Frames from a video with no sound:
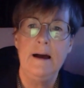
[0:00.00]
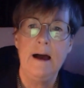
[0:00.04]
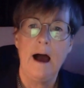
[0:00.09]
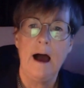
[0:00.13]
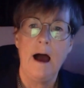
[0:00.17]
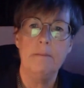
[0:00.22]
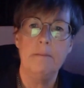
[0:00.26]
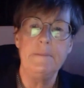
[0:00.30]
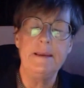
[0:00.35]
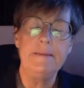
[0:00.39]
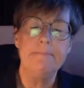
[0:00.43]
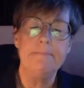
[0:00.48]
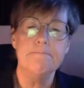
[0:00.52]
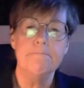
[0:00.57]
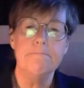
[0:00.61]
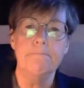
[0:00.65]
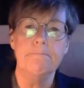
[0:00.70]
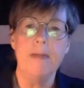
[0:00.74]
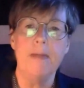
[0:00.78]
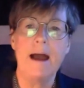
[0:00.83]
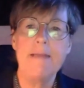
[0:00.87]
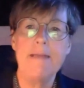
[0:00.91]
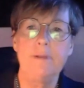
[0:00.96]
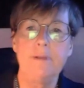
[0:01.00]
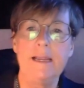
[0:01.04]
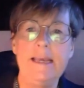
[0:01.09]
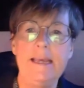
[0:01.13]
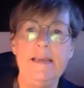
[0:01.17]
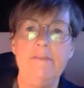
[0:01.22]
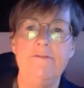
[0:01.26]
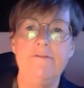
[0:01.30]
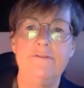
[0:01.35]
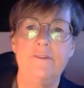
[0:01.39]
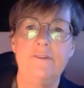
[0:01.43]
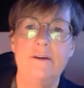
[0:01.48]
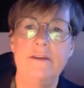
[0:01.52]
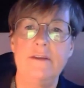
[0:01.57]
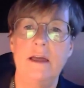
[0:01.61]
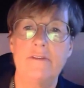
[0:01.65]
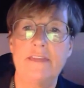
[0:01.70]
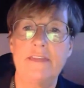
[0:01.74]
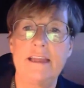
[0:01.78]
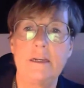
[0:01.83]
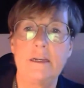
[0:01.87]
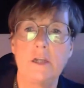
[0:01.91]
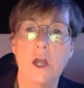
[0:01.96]
I mean, my belief, and I
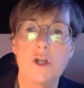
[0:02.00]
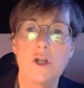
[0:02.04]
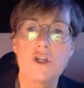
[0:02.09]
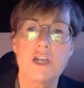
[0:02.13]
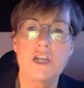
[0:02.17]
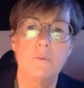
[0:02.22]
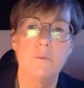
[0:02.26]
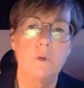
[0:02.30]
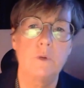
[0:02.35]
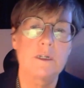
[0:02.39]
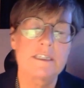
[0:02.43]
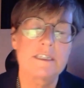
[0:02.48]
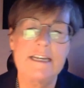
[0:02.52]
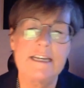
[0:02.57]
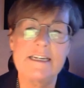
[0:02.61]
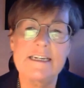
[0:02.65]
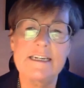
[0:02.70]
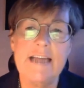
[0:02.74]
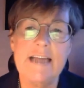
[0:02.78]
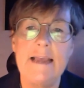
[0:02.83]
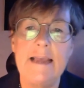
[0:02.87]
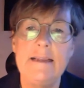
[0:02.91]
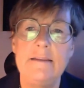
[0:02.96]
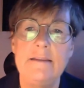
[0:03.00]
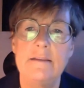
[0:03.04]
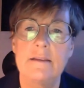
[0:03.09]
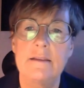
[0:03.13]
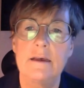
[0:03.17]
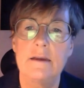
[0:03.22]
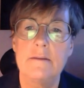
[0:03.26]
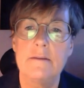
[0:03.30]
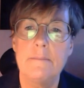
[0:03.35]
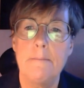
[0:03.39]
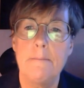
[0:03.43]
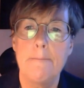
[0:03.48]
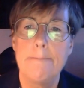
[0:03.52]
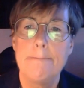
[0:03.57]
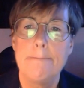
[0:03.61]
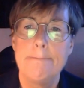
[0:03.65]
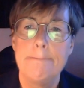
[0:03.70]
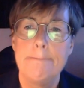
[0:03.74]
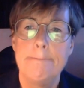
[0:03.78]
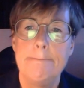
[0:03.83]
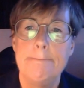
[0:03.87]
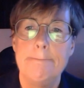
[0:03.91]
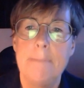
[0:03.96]
think logic would dictate, that
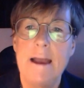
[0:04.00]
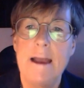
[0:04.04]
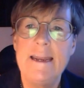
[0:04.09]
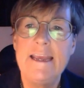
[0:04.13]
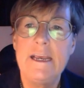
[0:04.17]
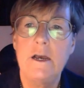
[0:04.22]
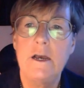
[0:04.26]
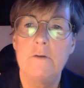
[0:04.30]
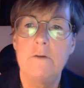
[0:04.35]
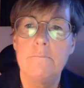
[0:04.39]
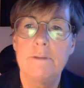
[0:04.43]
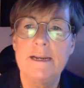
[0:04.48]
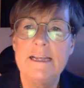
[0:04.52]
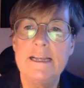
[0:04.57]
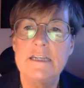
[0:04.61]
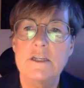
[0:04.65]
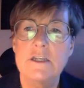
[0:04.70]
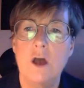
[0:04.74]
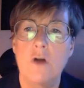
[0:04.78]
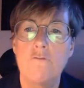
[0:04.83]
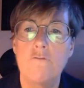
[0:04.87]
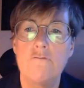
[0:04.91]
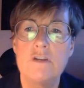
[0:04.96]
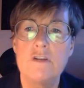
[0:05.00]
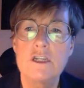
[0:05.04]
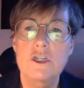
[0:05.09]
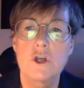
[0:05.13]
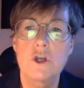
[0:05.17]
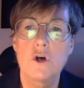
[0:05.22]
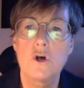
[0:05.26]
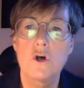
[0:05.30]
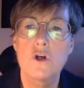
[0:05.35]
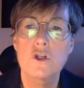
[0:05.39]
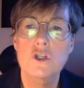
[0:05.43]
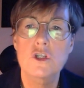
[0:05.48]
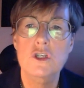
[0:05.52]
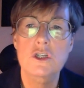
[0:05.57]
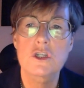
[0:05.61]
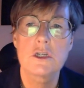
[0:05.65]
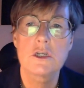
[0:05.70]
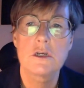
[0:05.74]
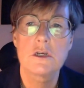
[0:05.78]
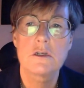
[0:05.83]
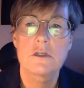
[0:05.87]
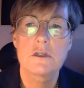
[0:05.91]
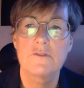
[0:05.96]
many companies aren't resourced
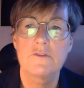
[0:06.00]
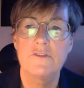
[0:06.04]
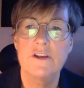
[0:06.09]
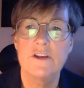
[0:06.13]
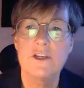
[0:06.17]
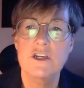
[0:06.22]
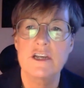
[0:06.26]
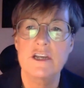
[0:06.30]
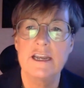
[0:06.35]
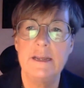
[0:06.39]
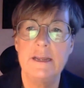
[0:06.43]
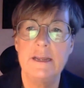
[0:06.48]
sufficiently